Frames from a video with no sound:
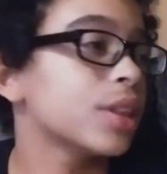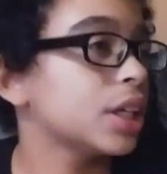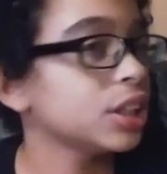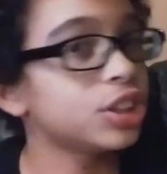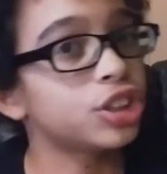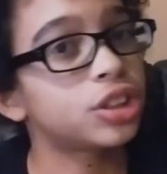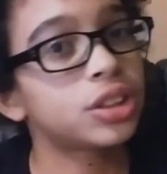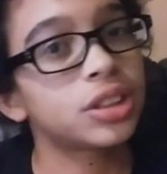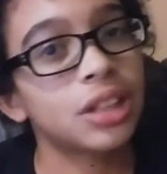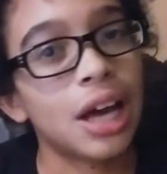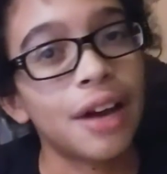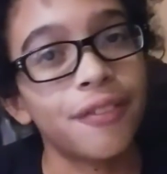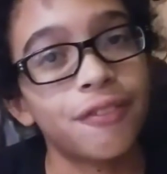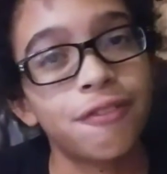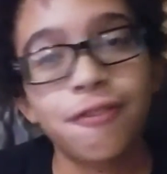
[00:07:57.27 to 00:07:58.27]
they just
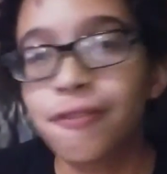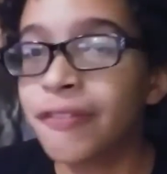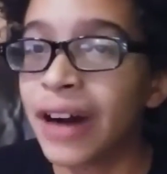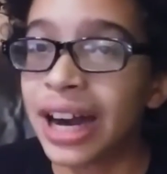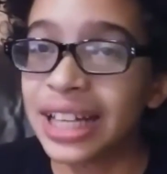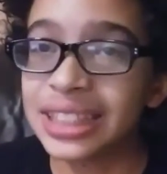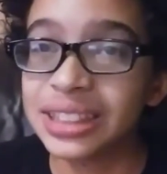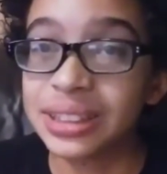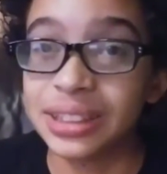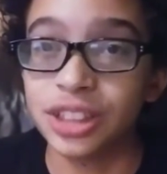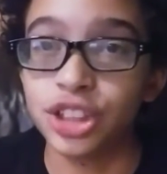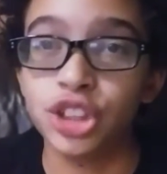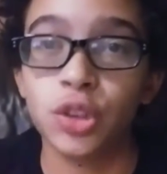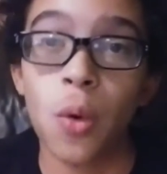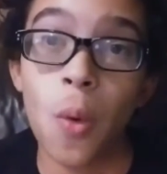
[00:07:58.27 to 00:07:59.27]
find
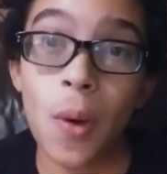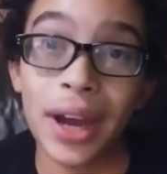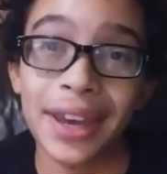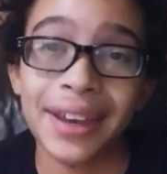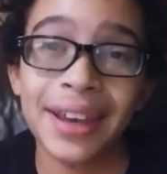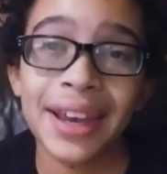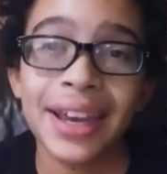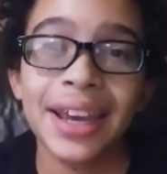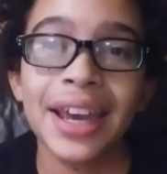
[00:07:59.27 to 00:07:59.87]
joy